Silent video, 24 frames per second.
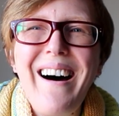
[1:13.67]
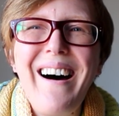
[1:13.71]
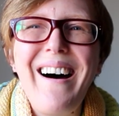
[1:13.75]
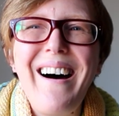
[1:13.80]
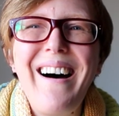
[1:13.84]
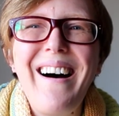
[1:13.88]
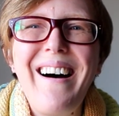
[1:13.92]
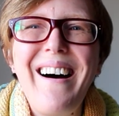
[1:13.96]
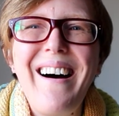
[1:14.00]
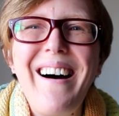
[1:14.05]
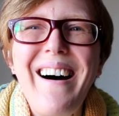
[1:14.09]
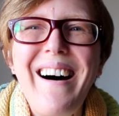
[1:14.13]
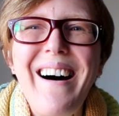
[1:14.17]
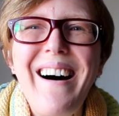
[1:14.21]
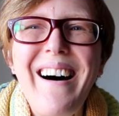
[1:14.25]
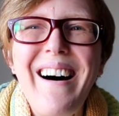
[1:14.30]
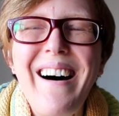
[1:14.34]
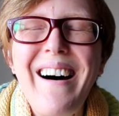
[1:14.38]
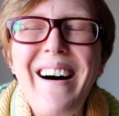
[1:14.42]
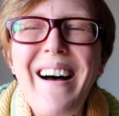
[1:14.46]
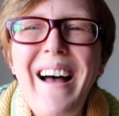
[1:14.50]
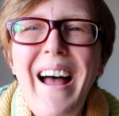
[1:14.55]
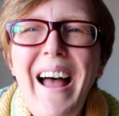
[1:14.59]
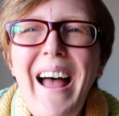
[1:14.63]

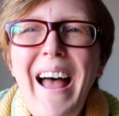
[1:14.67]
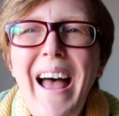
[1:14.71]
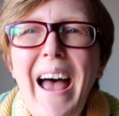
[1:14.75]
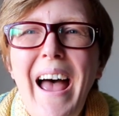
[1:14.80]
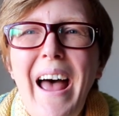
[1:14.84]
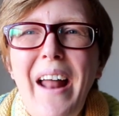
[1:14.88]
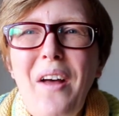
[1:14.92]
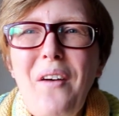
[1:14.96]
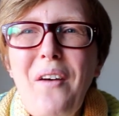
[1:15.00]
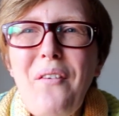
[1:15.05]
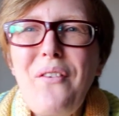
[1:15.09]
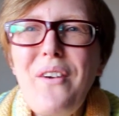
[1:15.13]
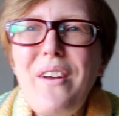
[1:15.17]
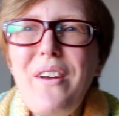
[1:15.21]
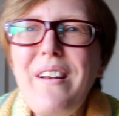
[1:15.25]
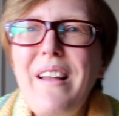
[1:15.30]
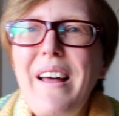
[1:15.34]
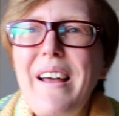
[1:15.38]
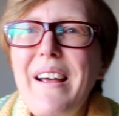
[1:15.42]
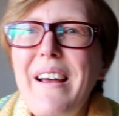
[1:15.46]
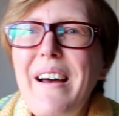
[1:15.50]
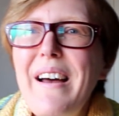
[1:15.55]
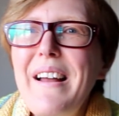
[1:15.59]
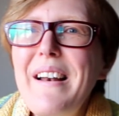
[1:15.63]
And I feel
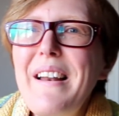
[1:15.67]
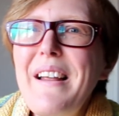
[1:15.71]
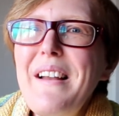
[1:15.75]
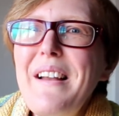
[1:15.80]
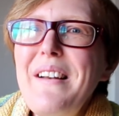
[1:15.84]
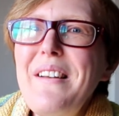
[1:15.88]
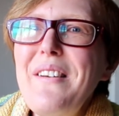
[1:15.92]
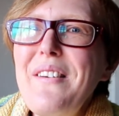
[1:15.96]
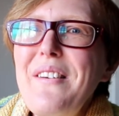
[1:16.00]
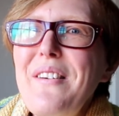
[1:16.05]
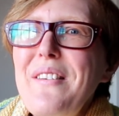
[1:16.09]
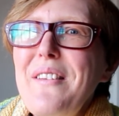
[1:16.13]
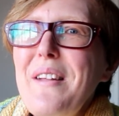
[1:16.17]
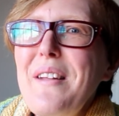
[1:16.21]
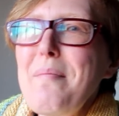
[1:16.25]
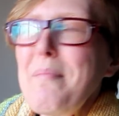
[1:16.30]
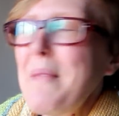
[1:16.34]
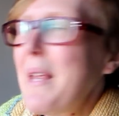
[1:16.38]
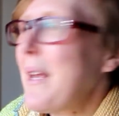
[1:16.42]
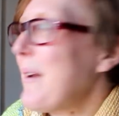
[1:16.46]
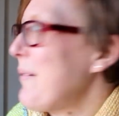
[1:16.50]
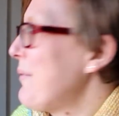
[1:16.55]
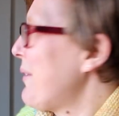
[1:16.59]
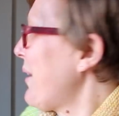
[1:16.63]
like I need to do
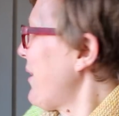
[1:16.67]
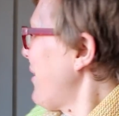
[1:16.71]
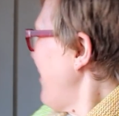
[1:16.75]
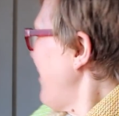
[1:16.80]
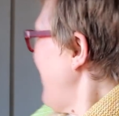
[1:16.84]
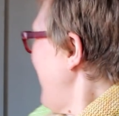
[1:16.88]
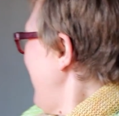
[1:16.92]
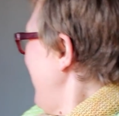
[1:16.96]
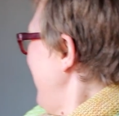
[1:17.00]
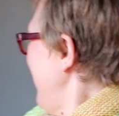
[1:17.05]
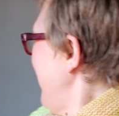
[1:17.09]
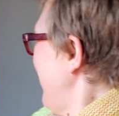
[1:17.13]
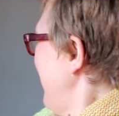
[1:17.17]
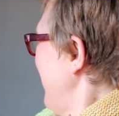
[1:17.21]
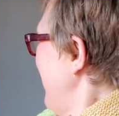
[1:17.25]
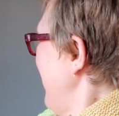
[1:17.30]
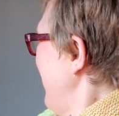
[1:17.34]
something with these